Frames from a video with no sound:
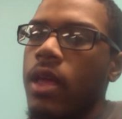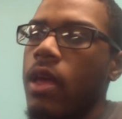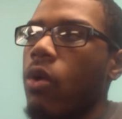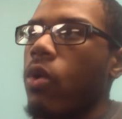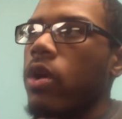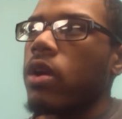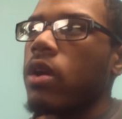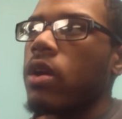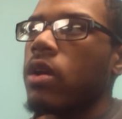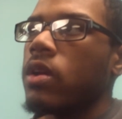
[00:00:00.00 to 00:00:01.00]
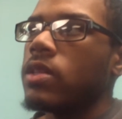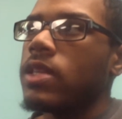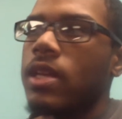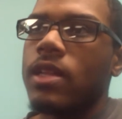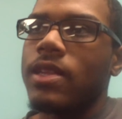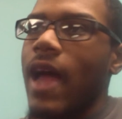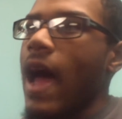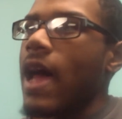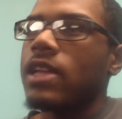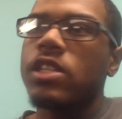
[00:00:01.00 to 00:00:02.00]
in order to
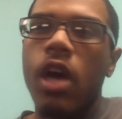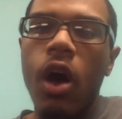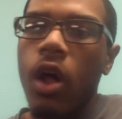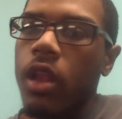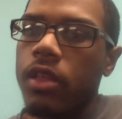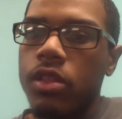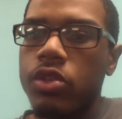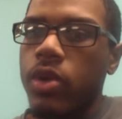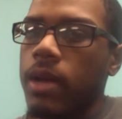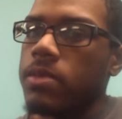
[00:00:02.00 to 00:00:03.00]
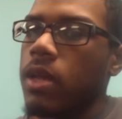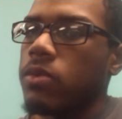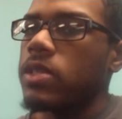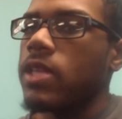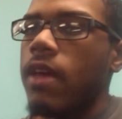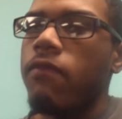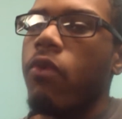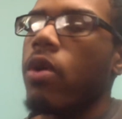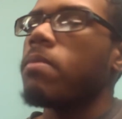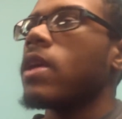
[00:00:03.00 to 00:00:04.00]
dodge all of the traps that was set
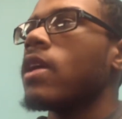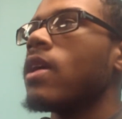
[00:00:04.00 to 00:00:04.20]
for me.